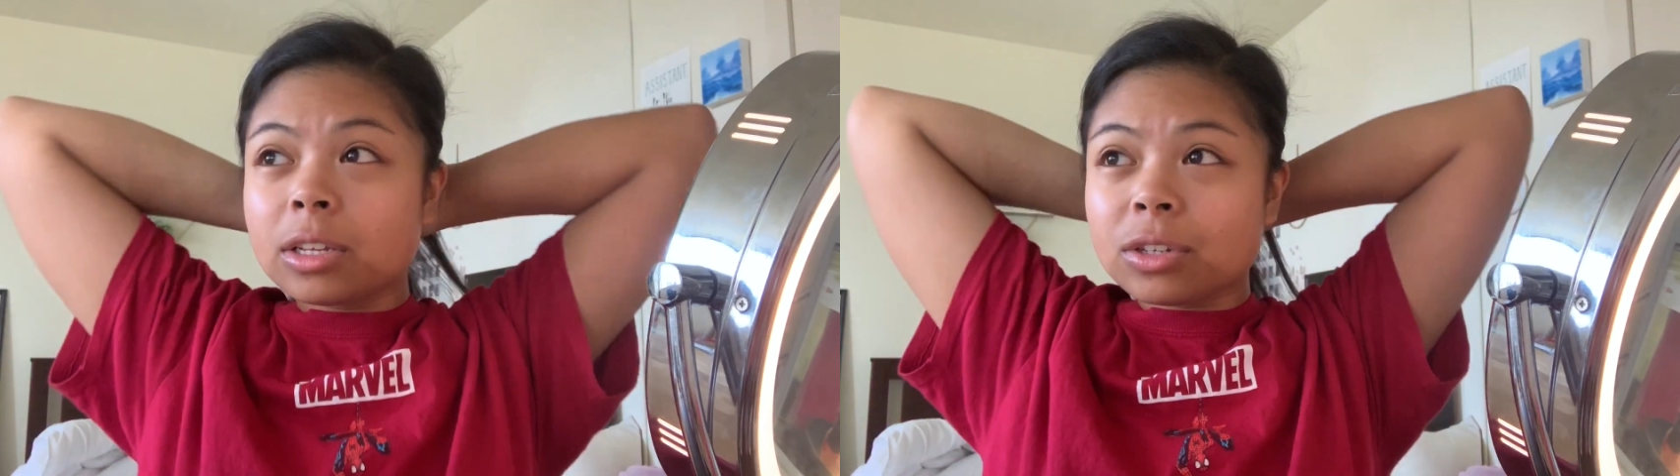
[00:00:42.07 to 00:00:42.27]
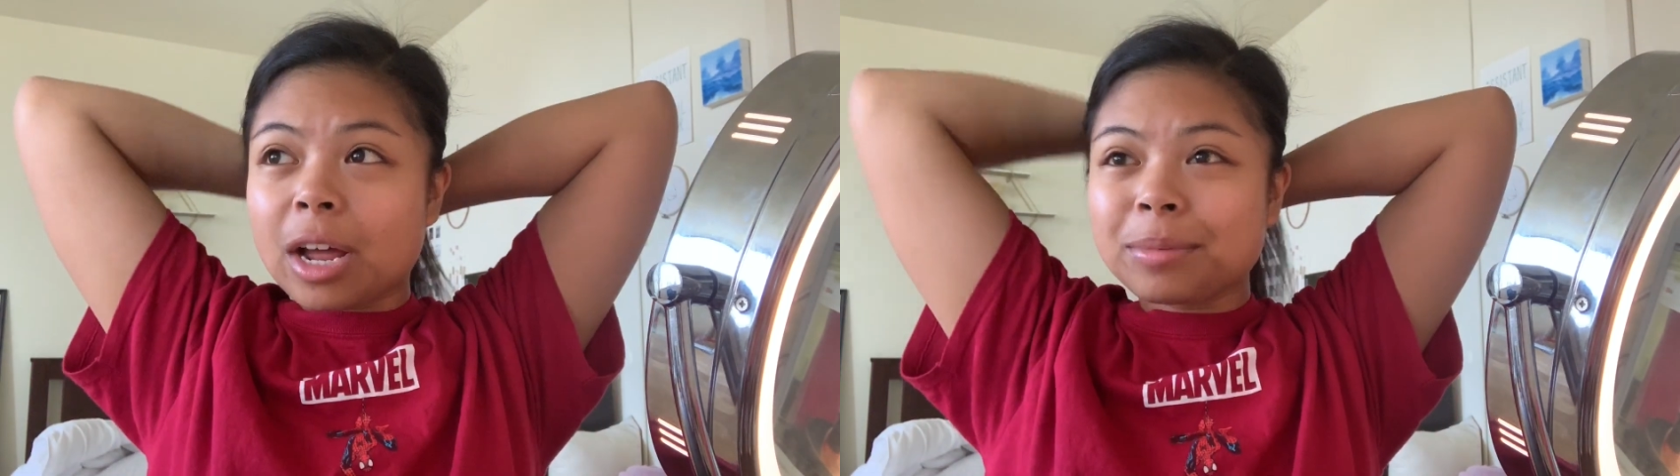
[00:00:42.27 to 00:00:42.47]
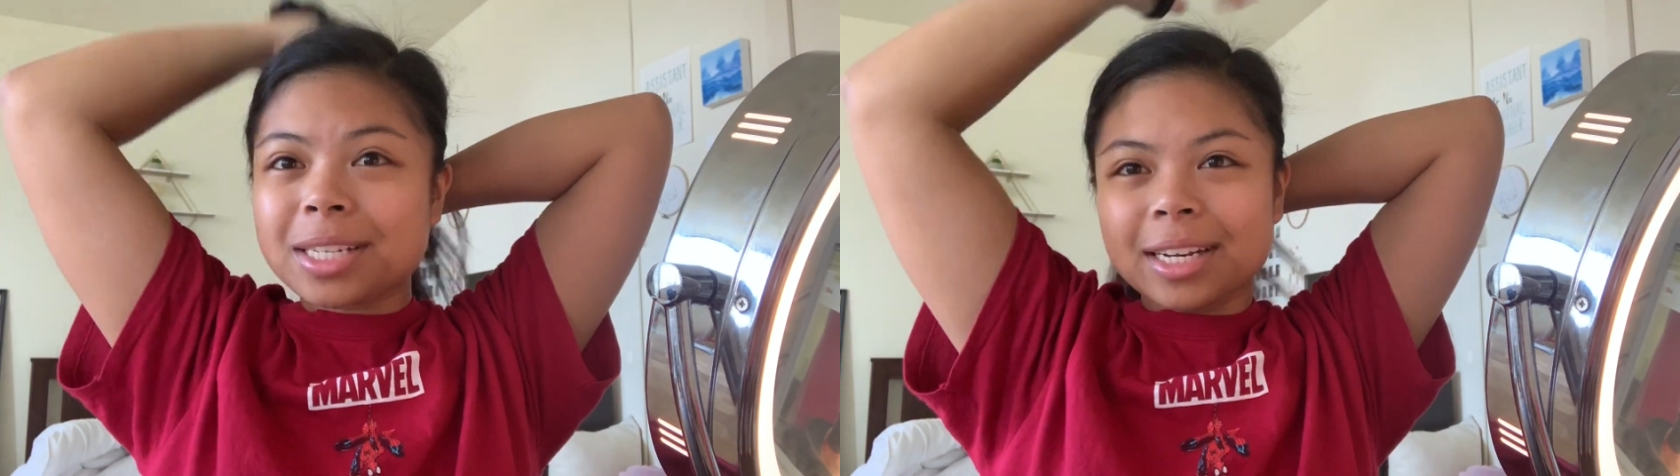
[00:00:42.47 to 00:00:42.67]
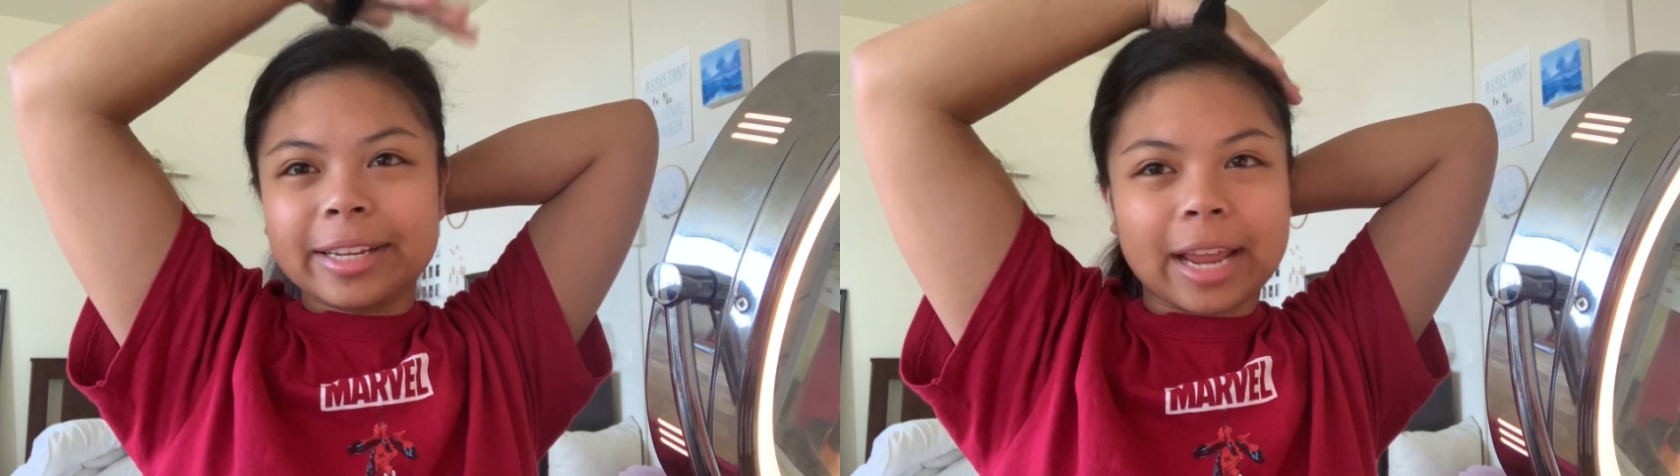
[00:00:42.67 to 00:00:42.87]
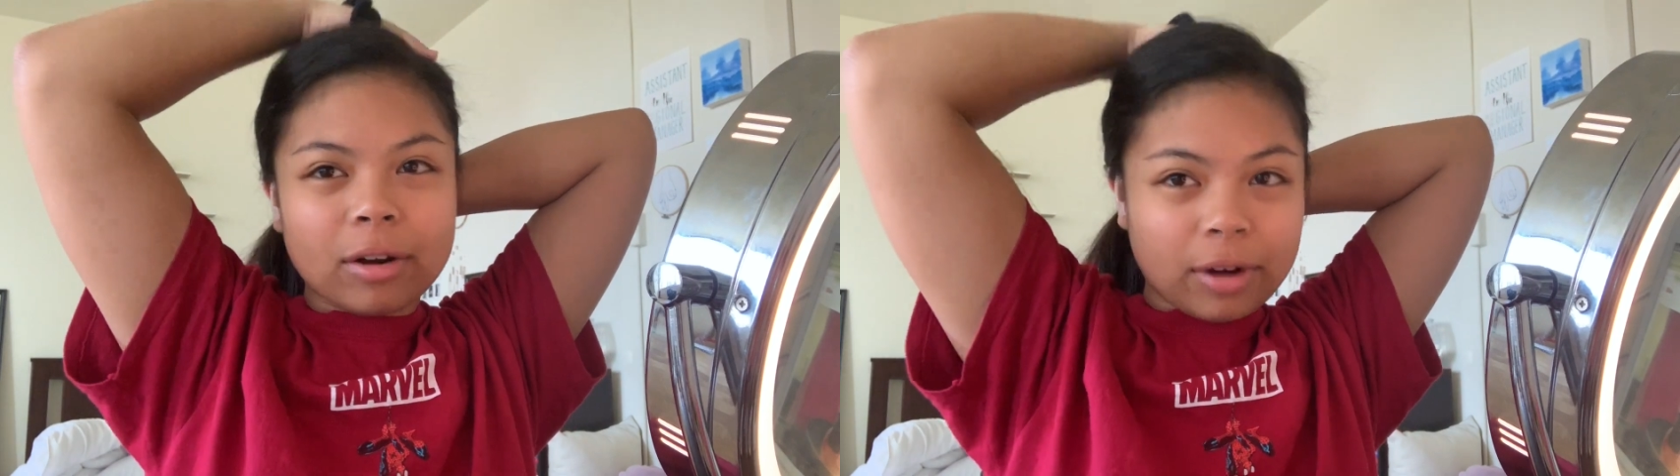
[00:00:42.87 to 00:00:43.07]
So now I'm just
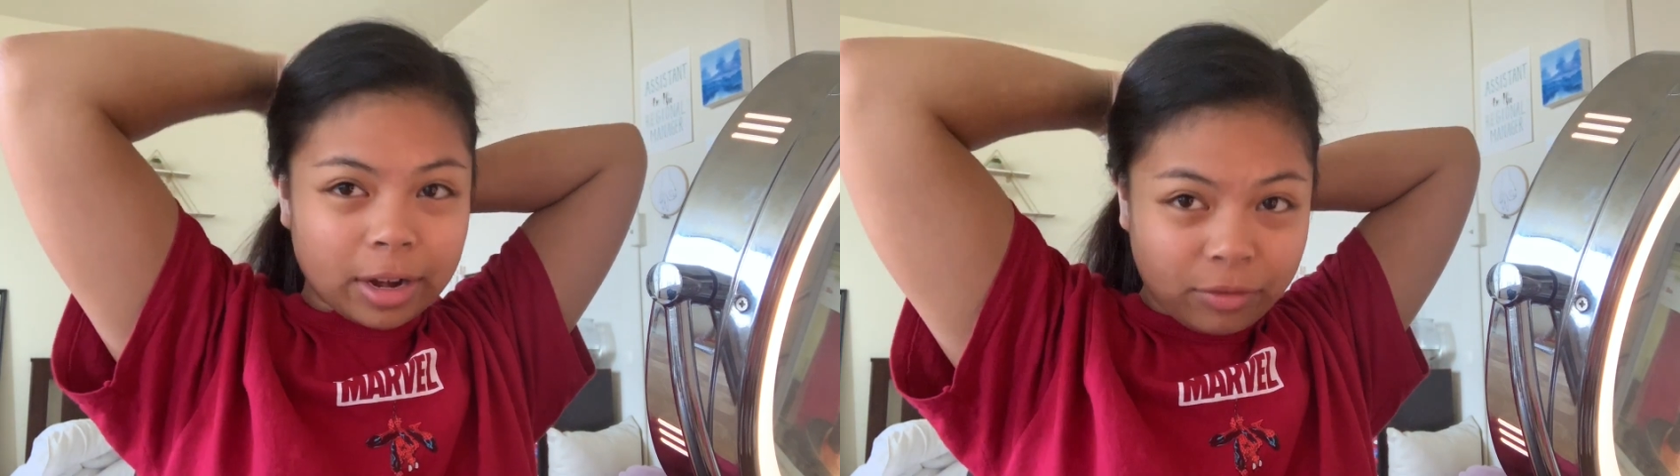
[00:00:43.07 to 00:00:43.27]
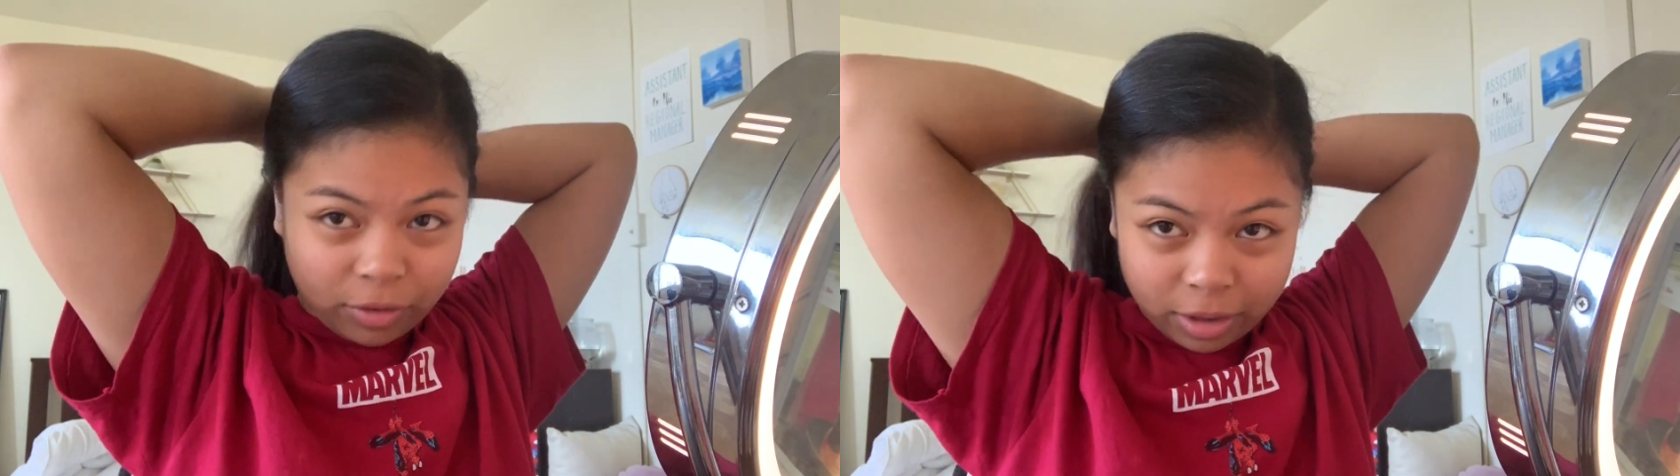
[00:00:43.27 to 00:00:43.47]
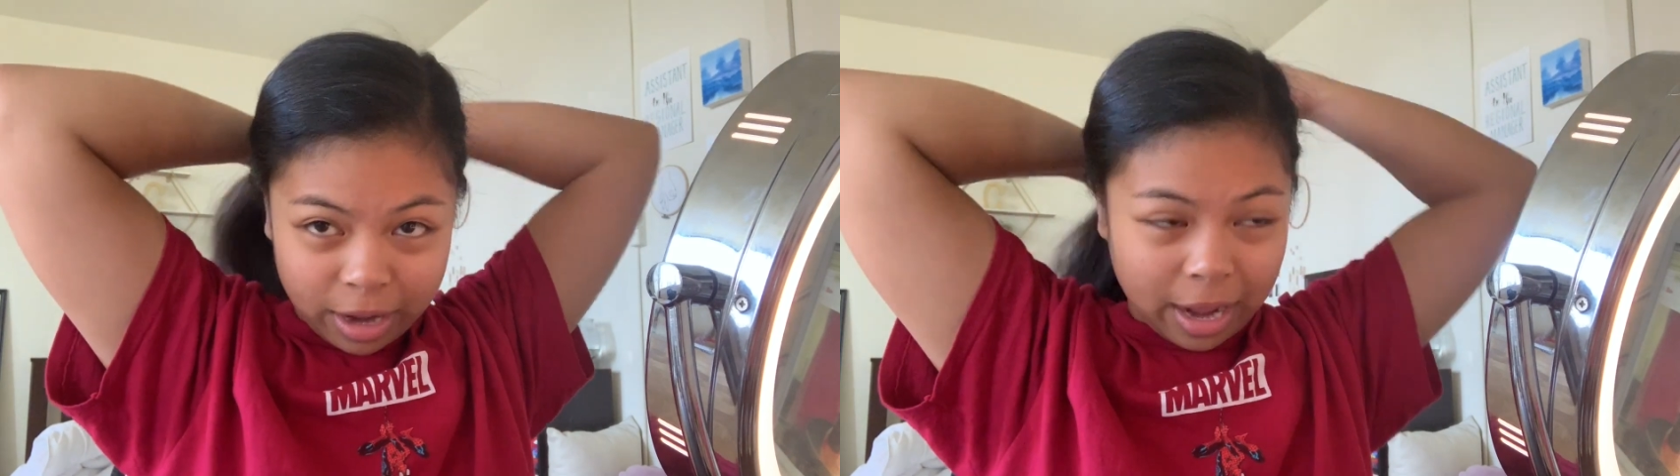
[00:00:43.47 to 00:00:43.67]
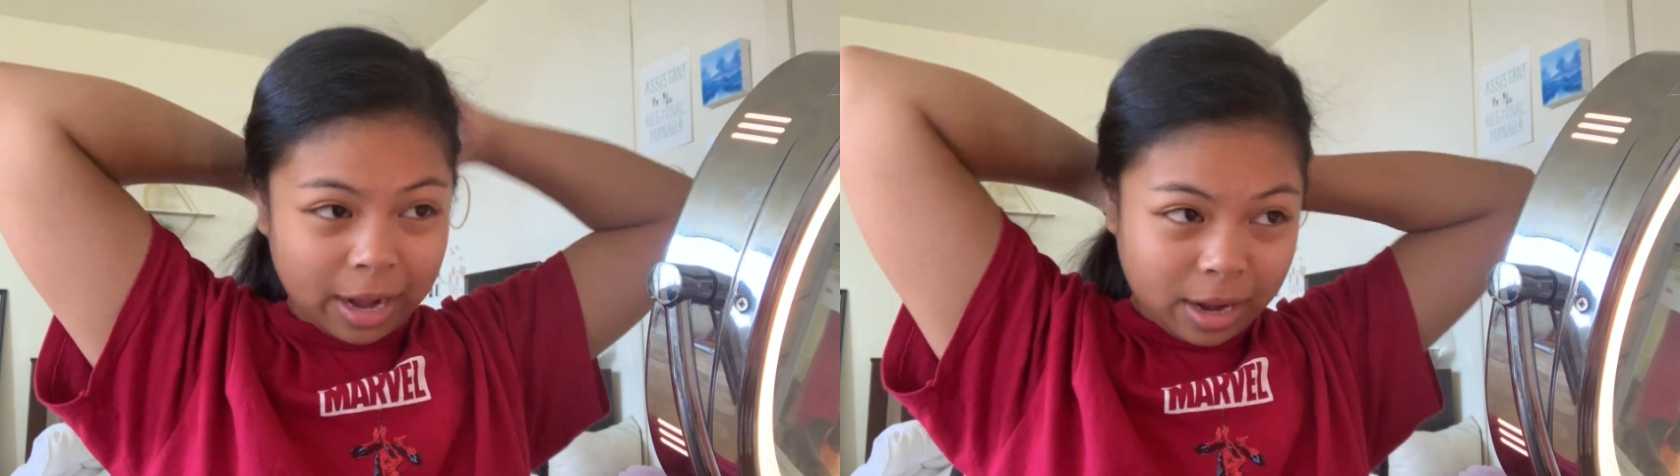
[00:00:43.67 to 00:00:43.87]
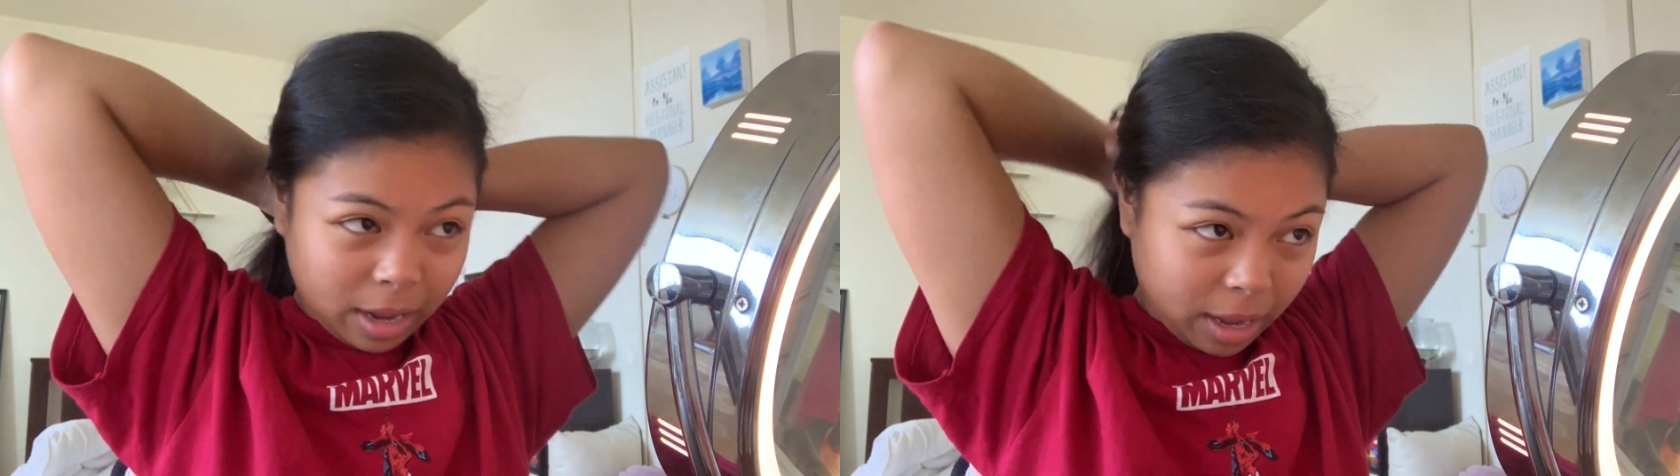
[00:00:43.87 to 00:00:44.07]
gonna get ready for the
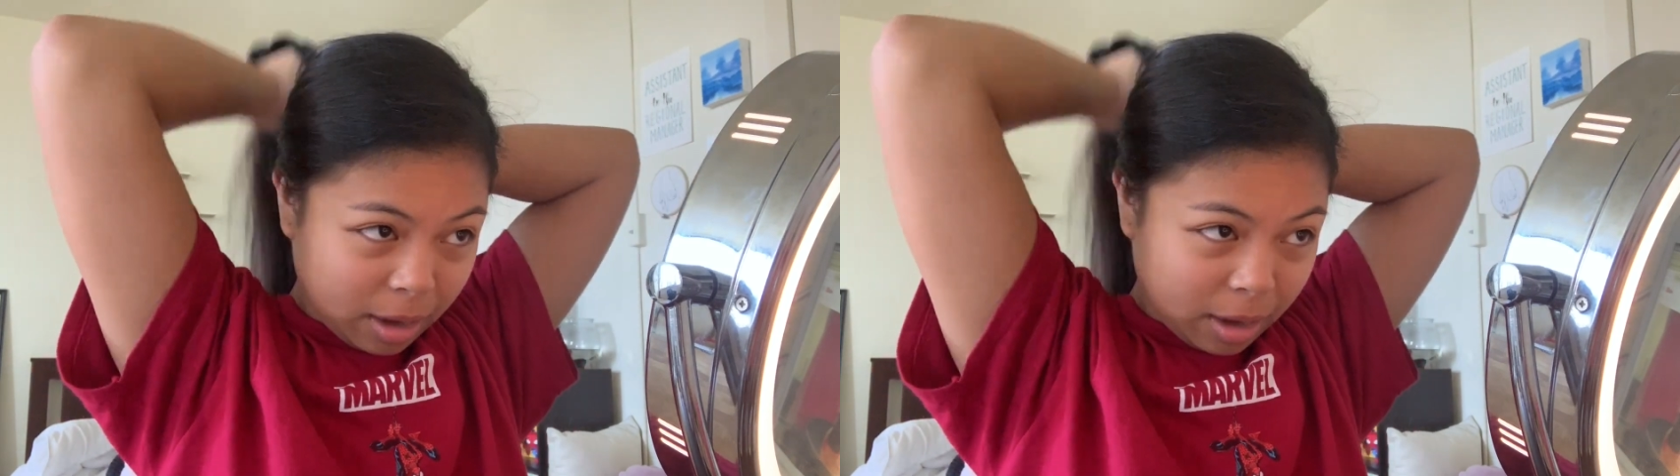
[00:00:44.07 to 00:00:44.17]
day,